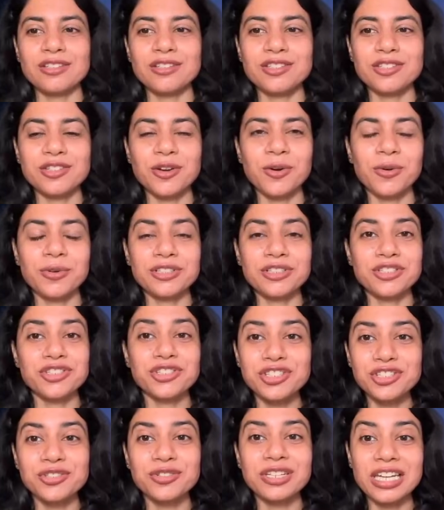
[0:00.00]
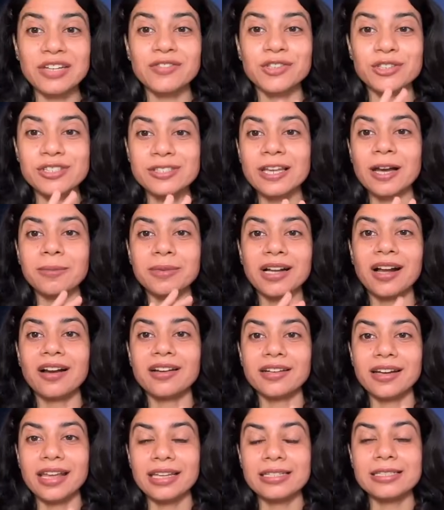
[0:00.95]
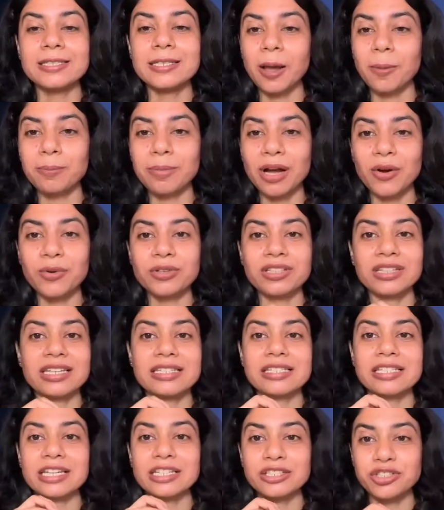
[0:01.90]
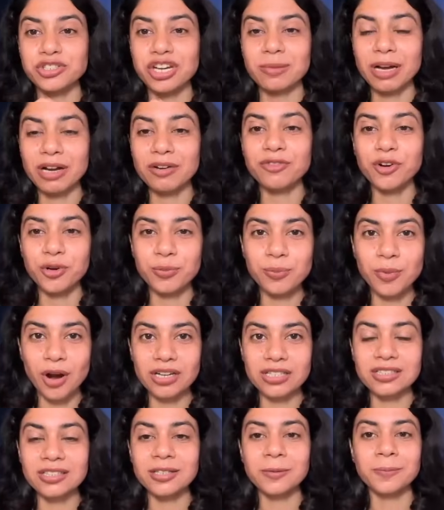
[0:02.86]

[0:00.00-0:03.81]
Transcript: So just to give you some context about this Gemma 4 model.